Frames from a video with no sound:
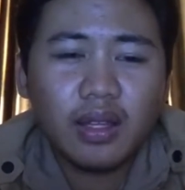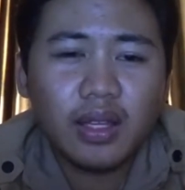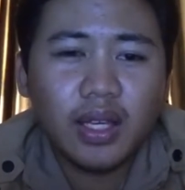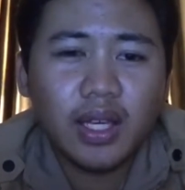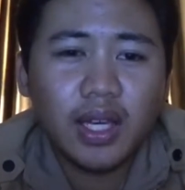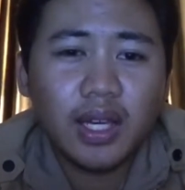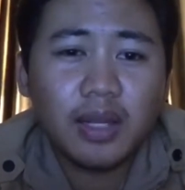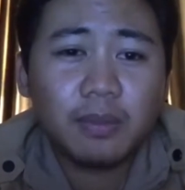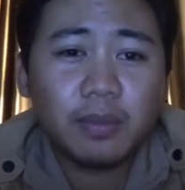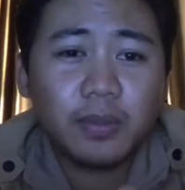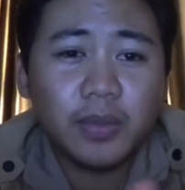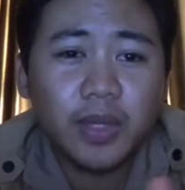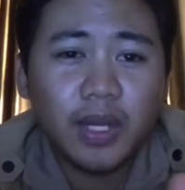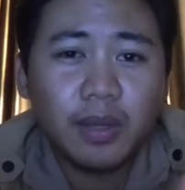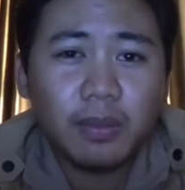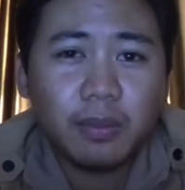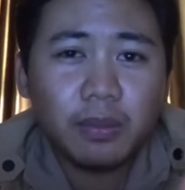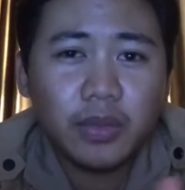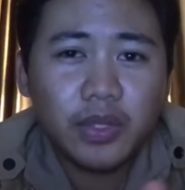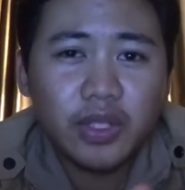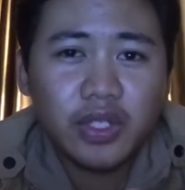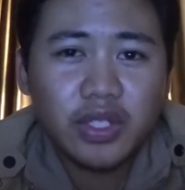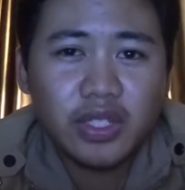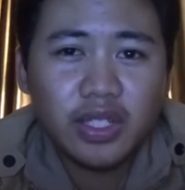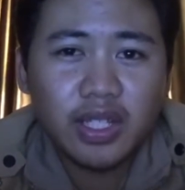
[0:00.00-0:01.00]

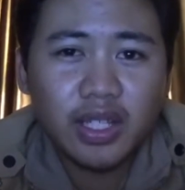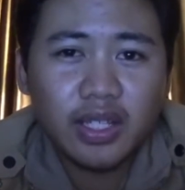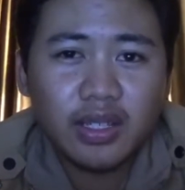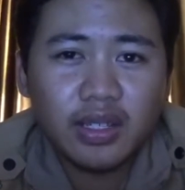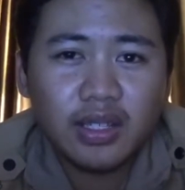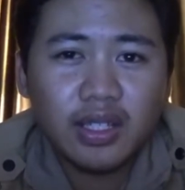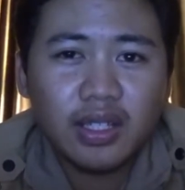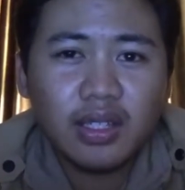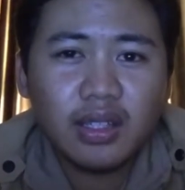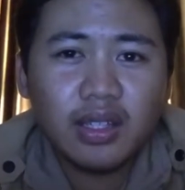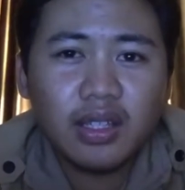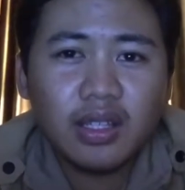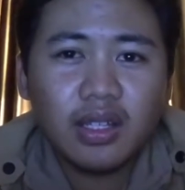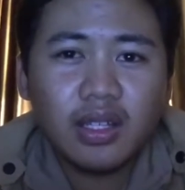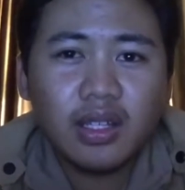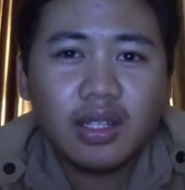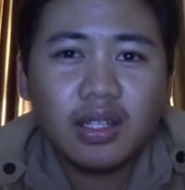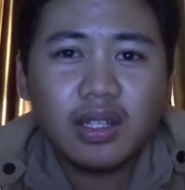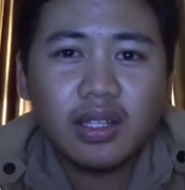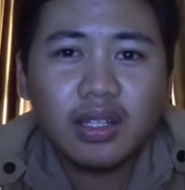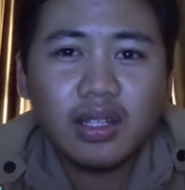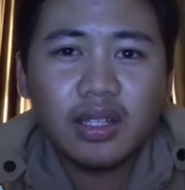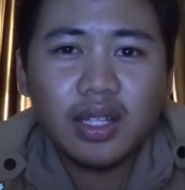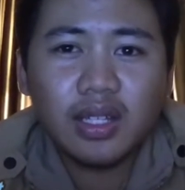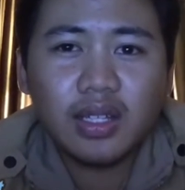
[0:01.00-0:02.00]
unappreciated,
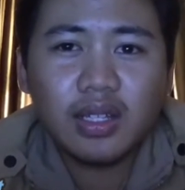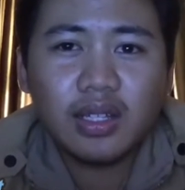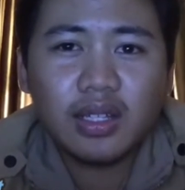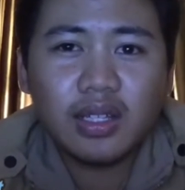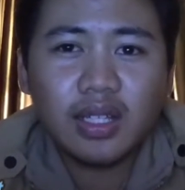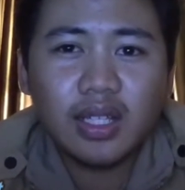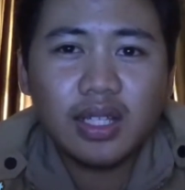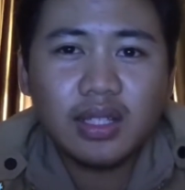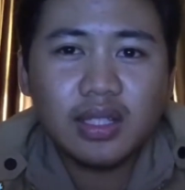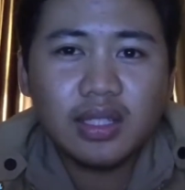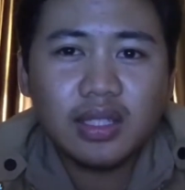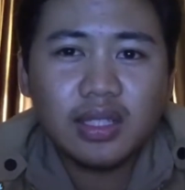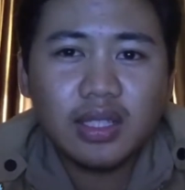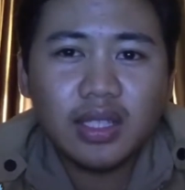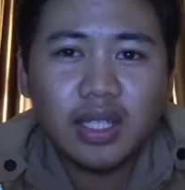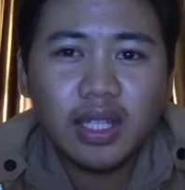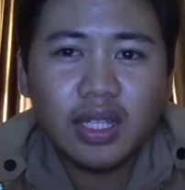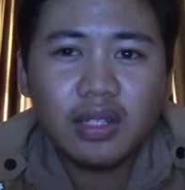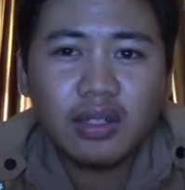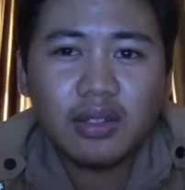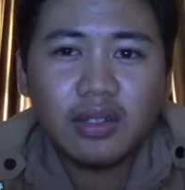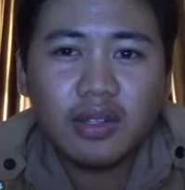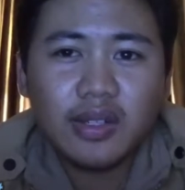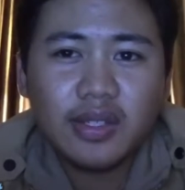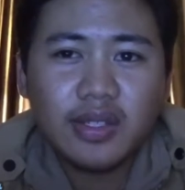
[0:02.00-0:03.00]
that later
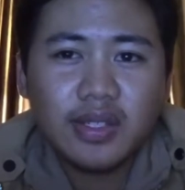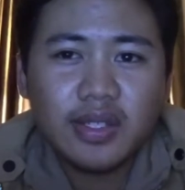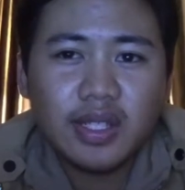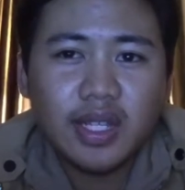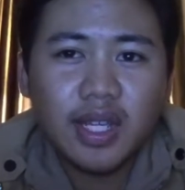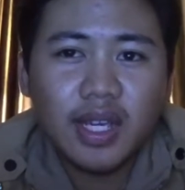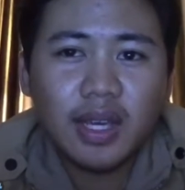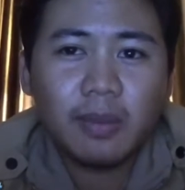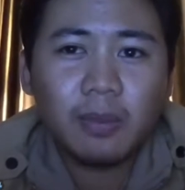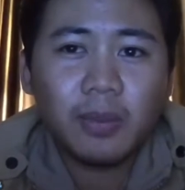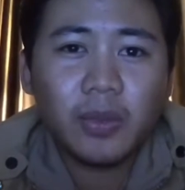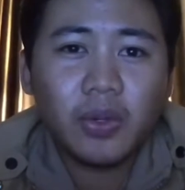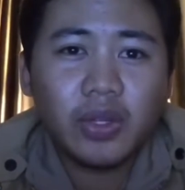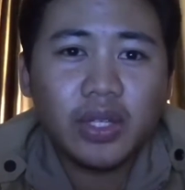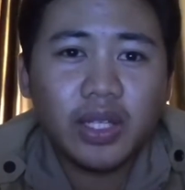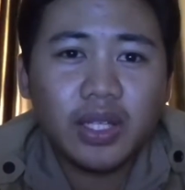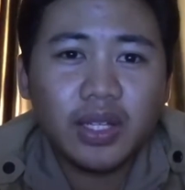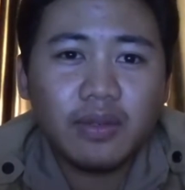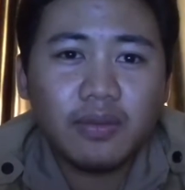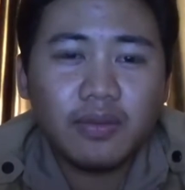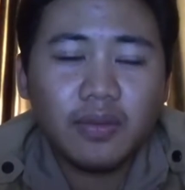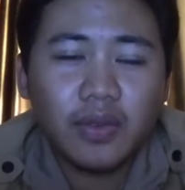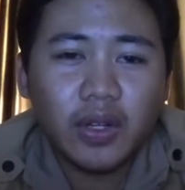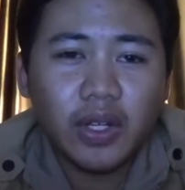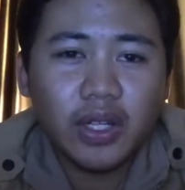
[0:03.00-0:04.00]
can cause employee
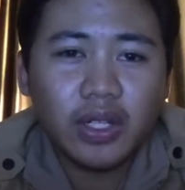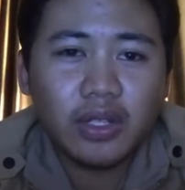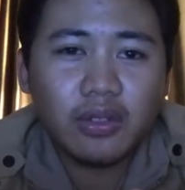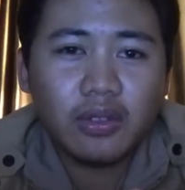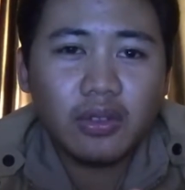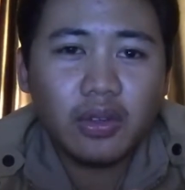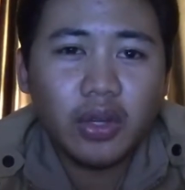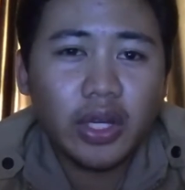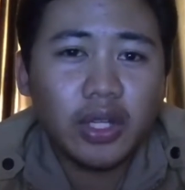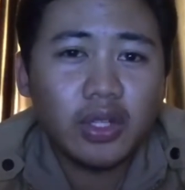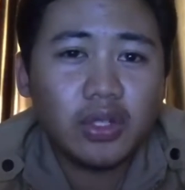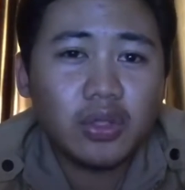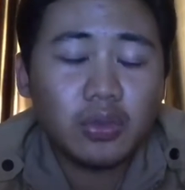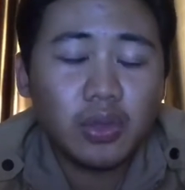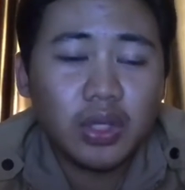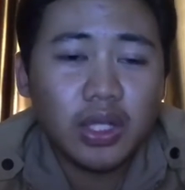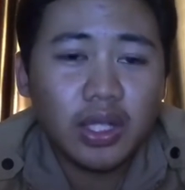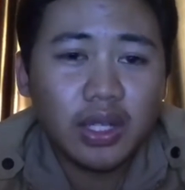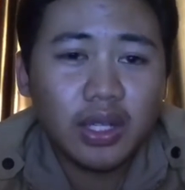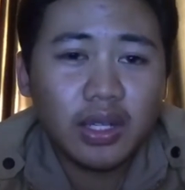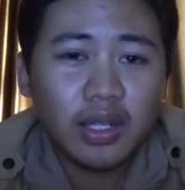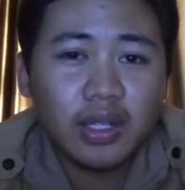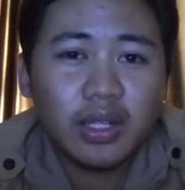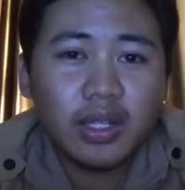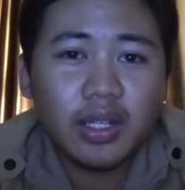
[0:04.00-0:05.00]
avoid going to work,